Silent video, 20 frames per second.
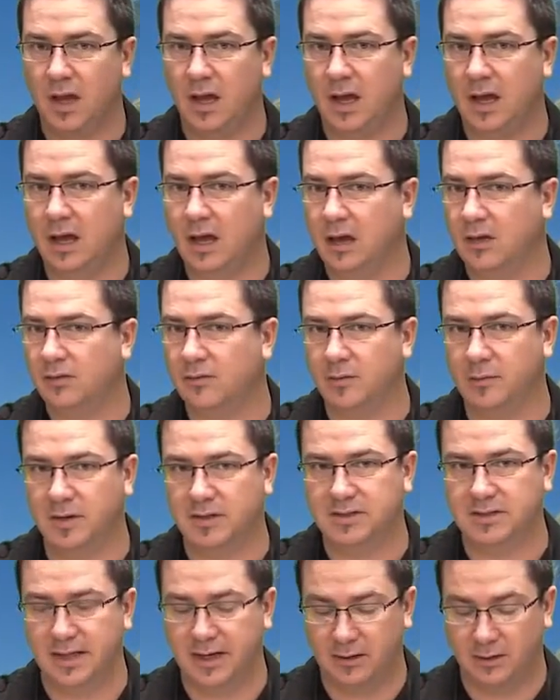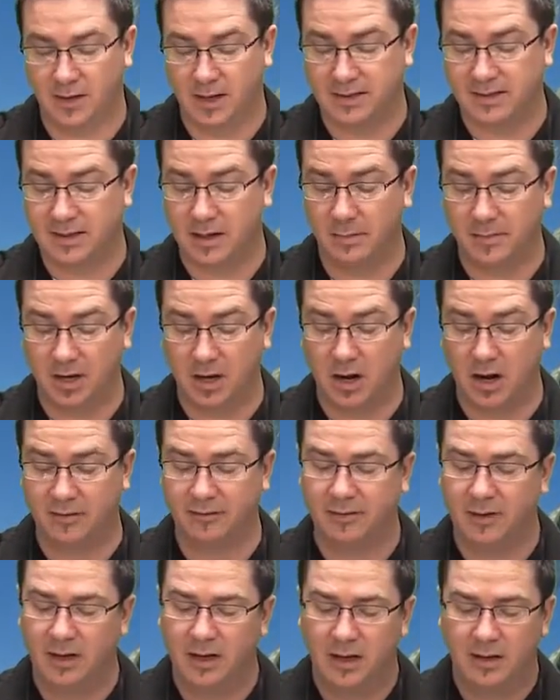and 3 months later and it's coming
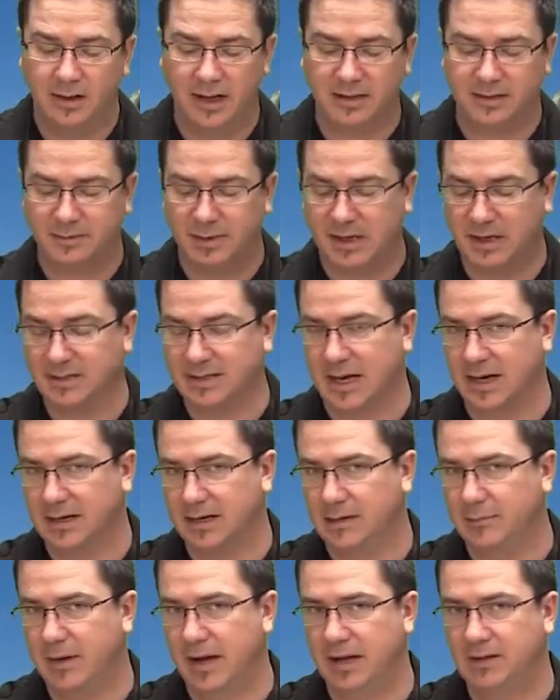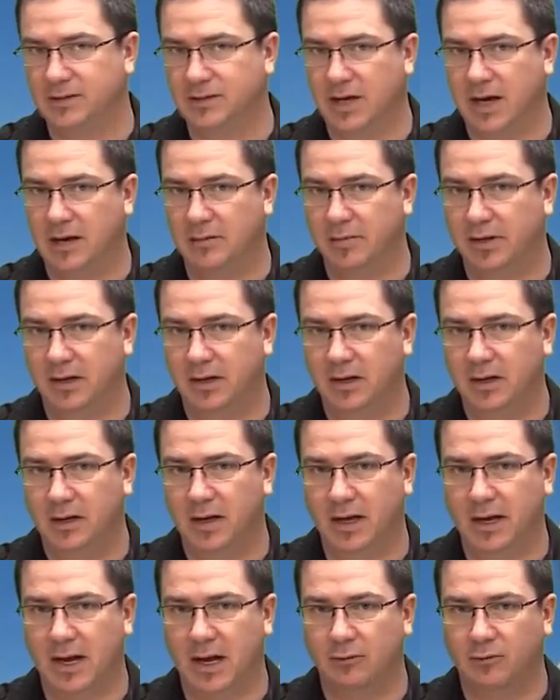off, that's because I did a bad job
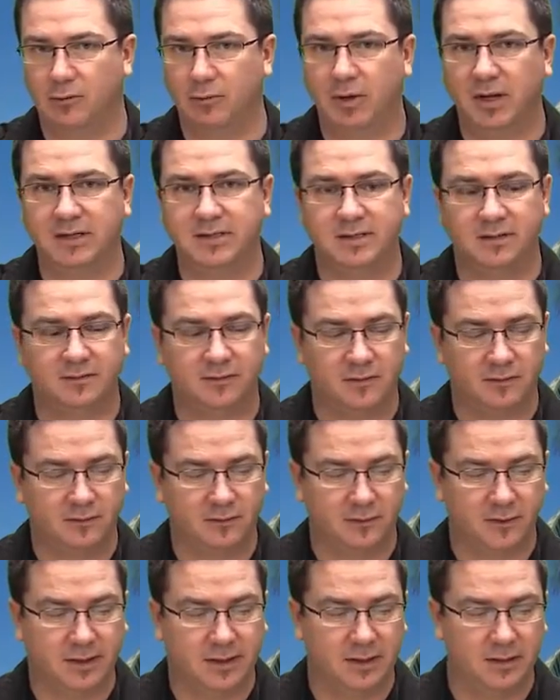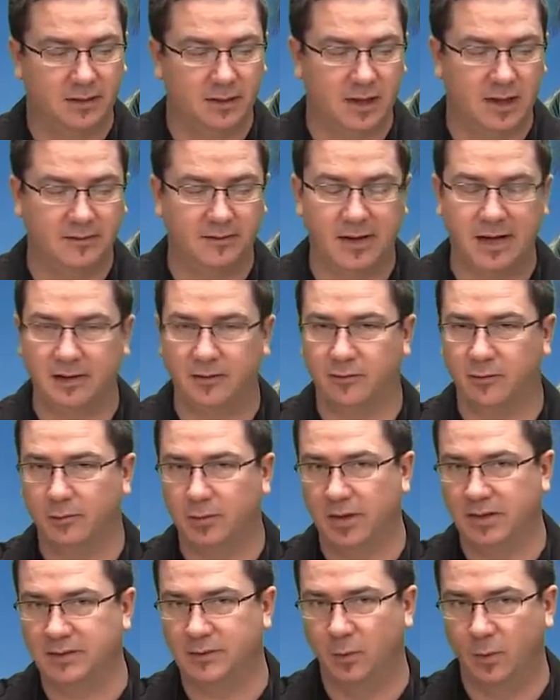and I'll replace it for free. I've had to
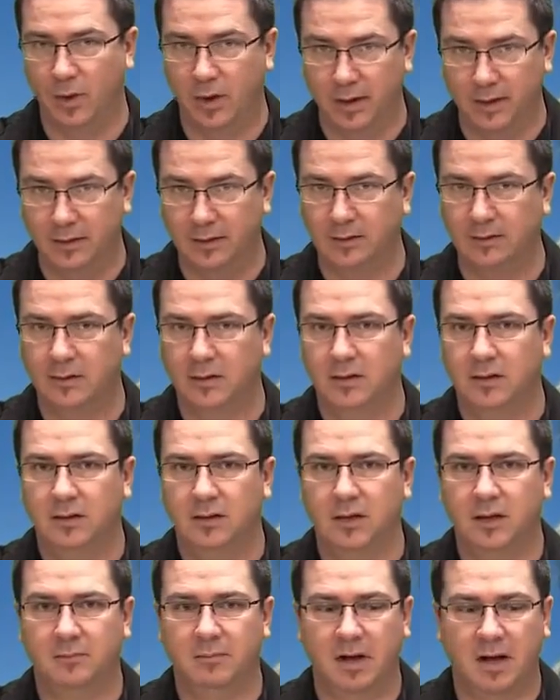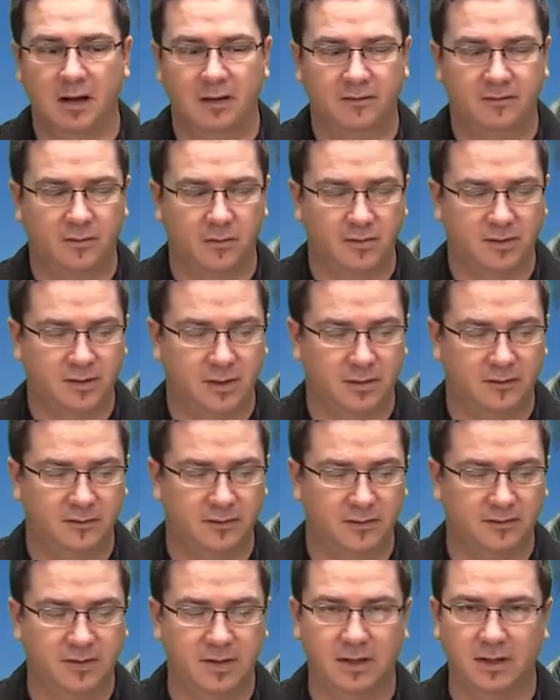replace one in my 14 or
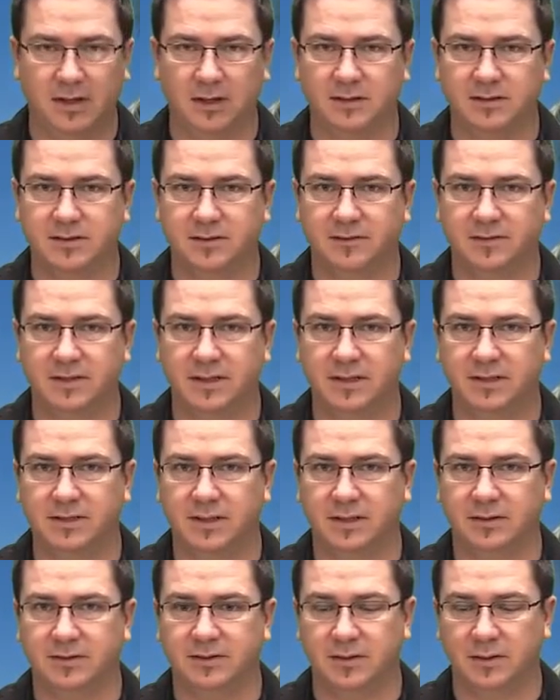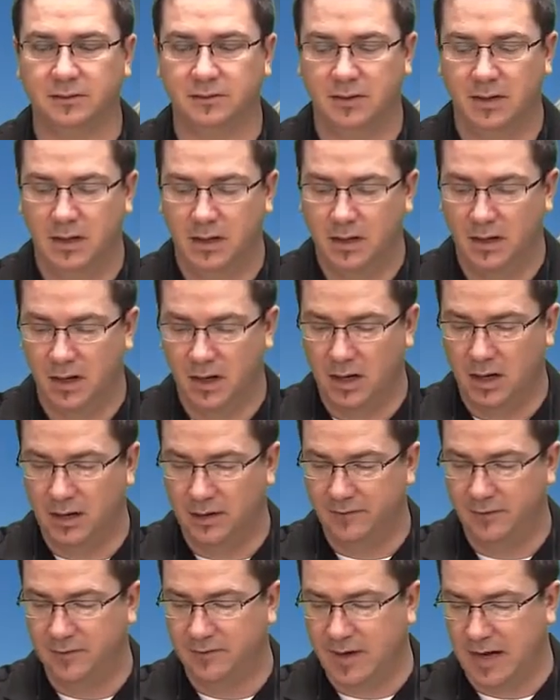15 years of teaching. So
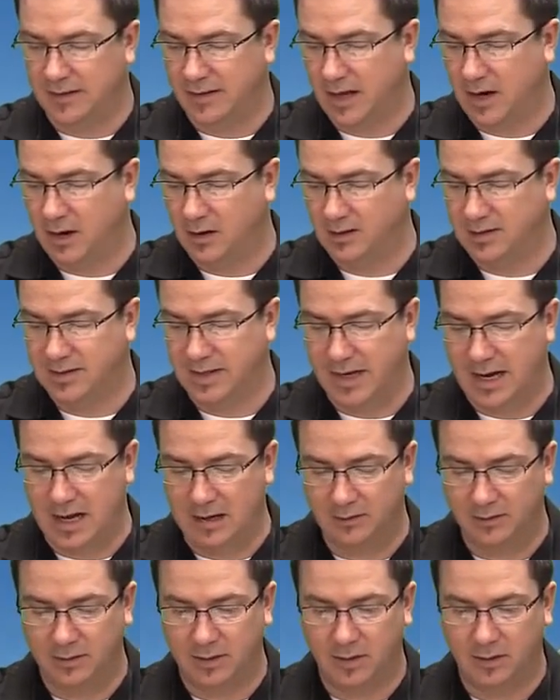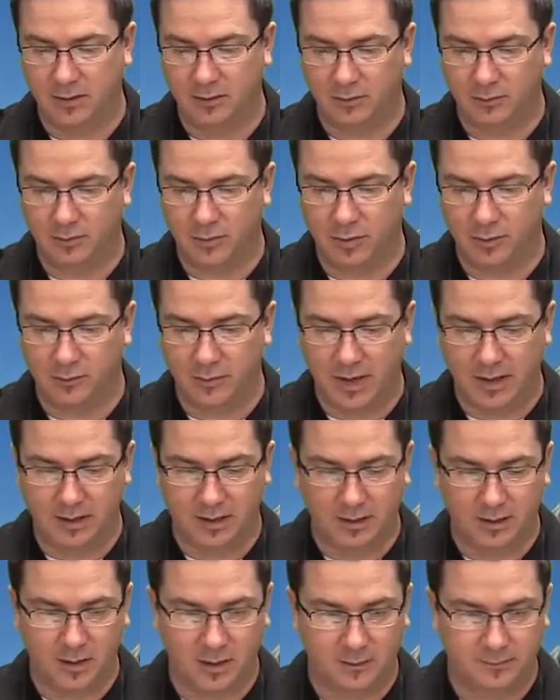if you've got that all set out, then you're
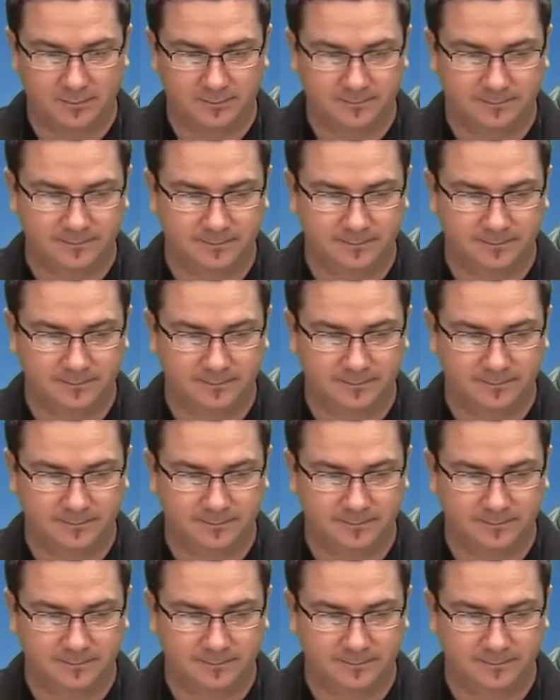ready to go.